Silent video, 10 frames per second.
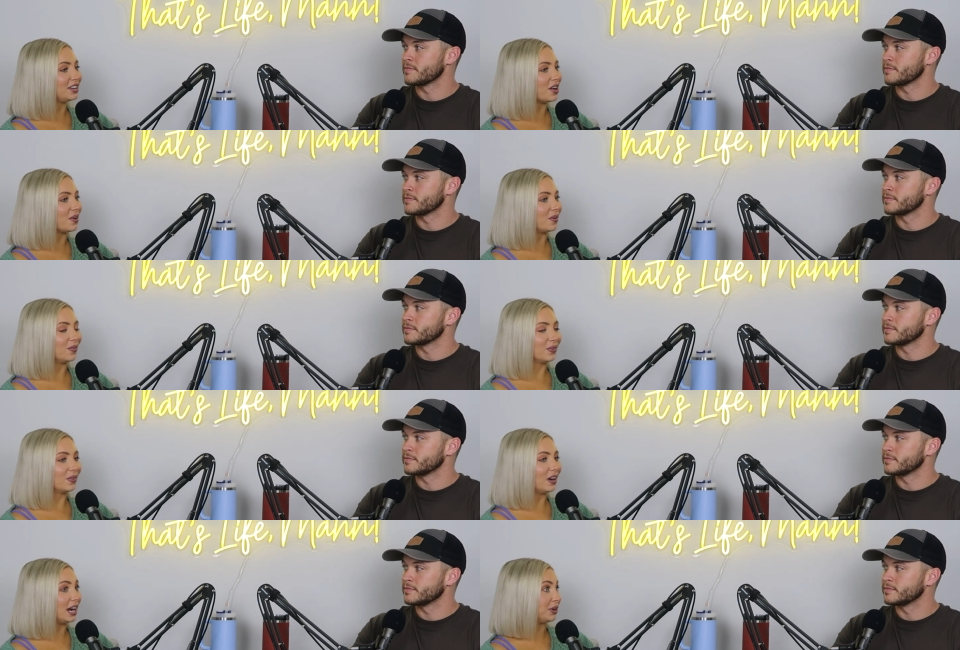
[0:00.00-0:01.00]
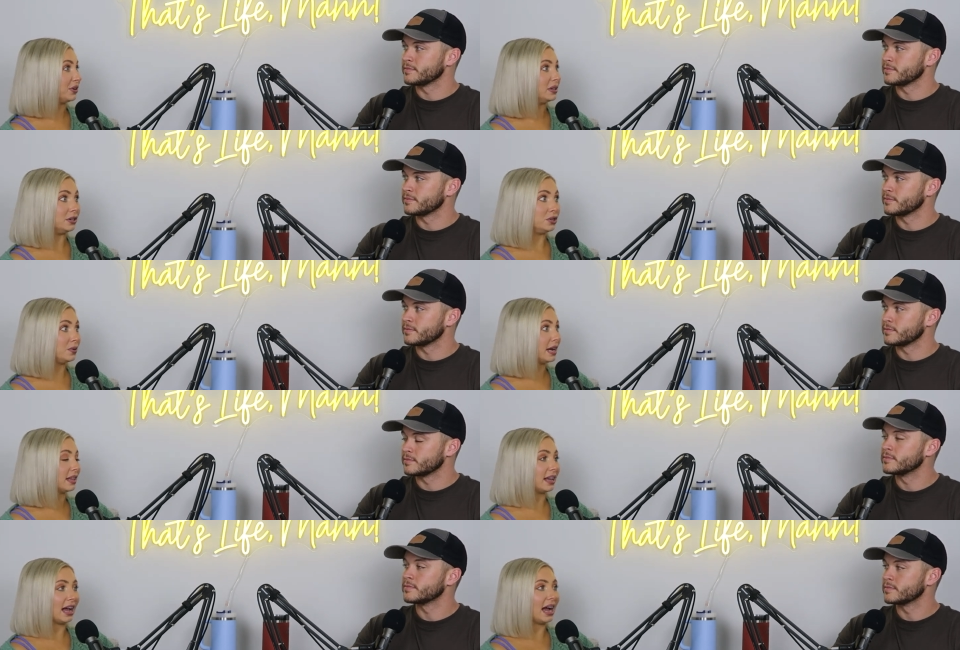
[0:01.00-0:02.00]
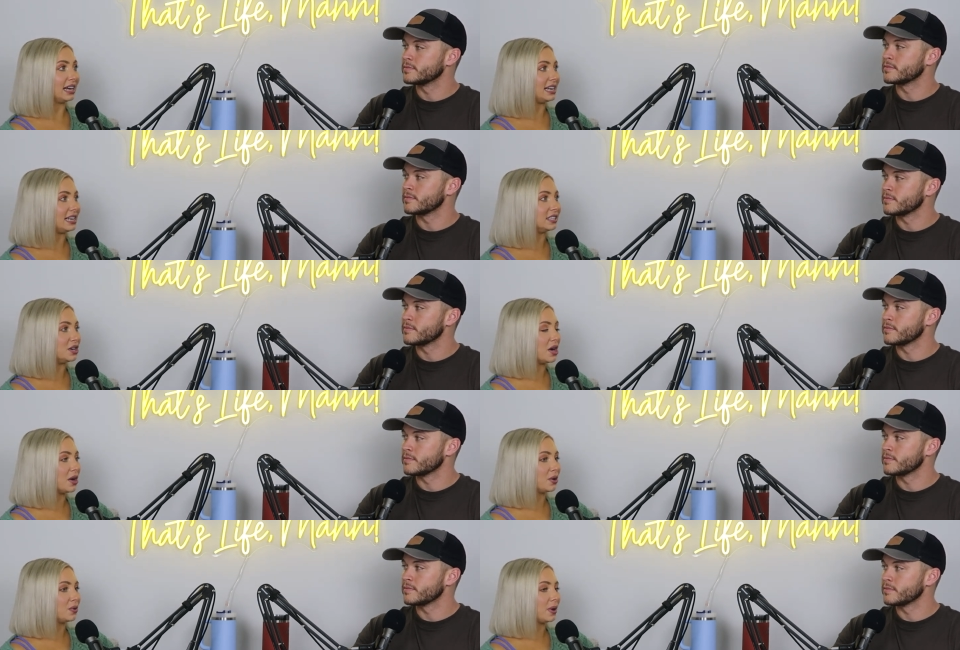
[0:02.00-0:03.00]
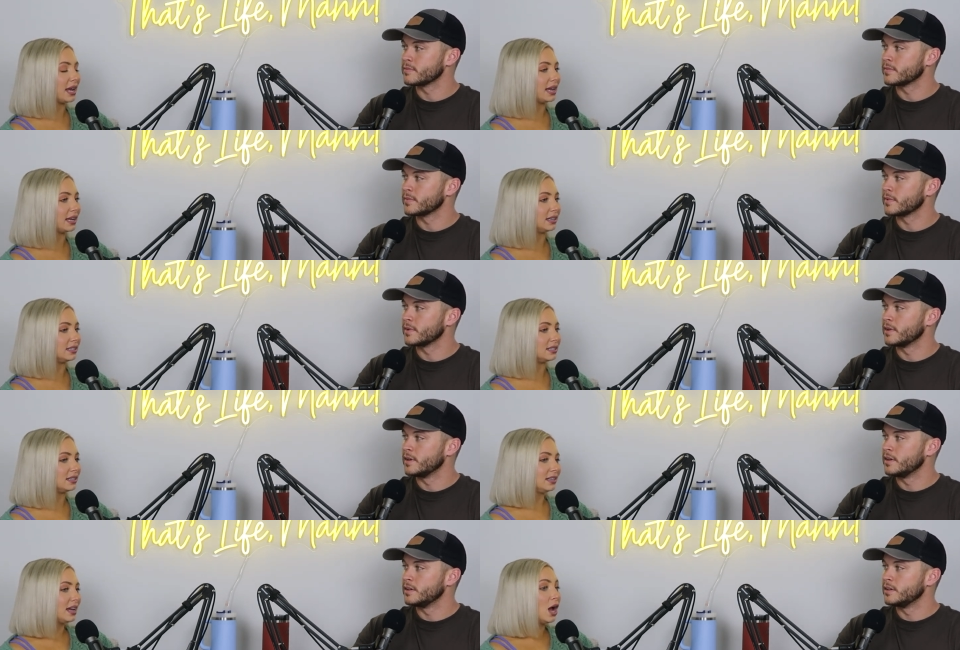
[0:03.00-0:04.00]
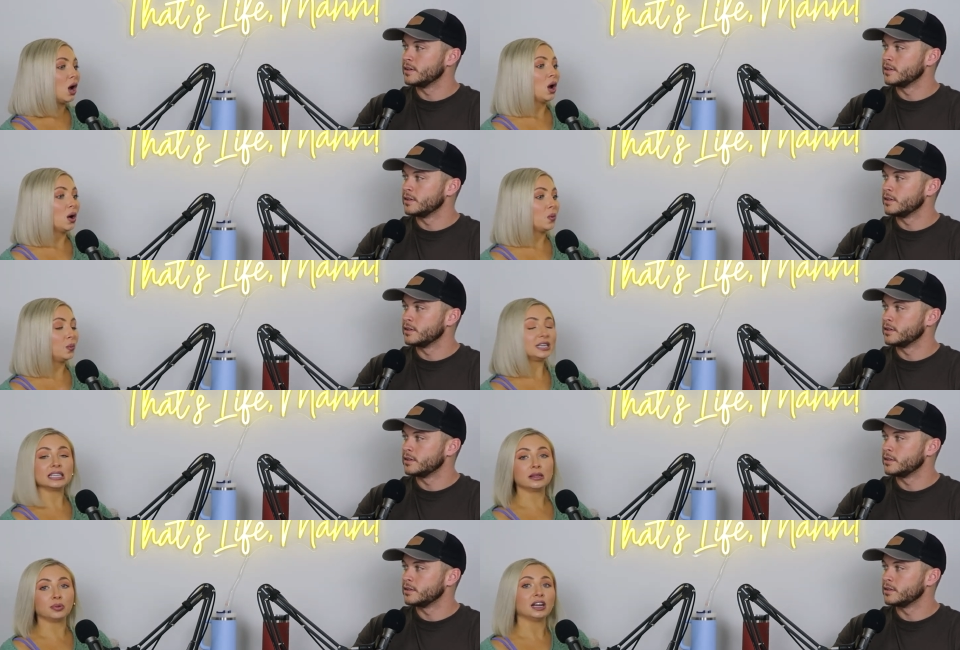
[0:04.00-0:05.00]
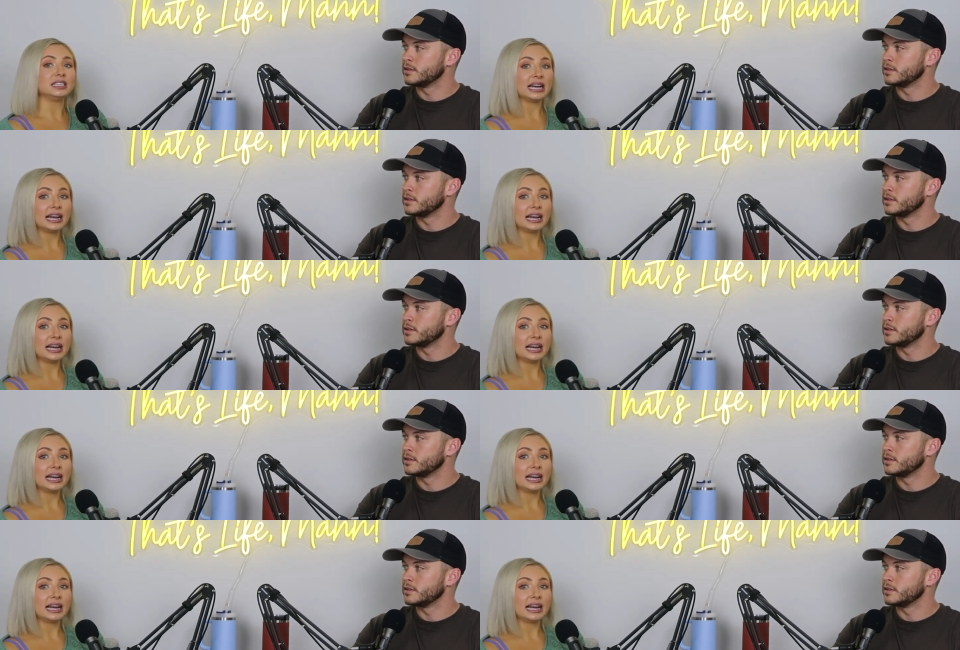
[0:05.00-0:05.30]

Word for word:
Speaker 1: you know, I couldn't do it. Like I need to know. And we did the blood